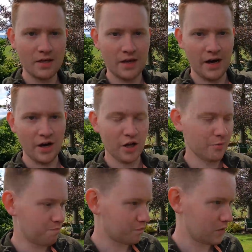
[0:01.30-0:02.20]
Hi all,
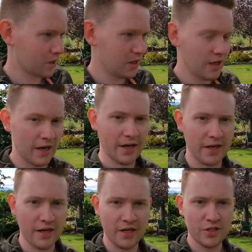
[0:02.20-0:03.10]
it
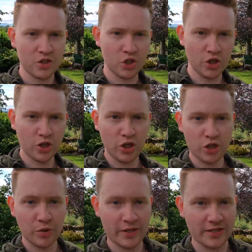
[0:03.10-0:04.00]
is June
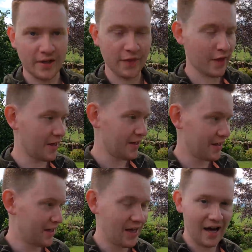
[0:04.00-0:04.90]
26th
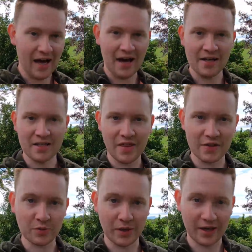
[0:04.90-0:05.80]
and this
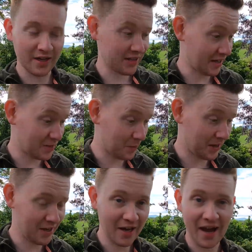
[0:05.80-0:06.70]
weekend has
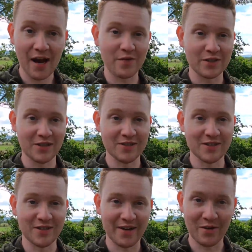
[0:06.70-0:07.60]
been every
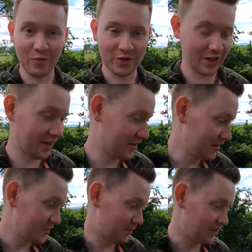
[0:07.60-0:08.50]
season in Monday.
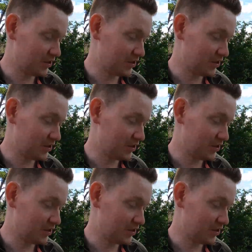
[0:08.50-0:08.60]
It's been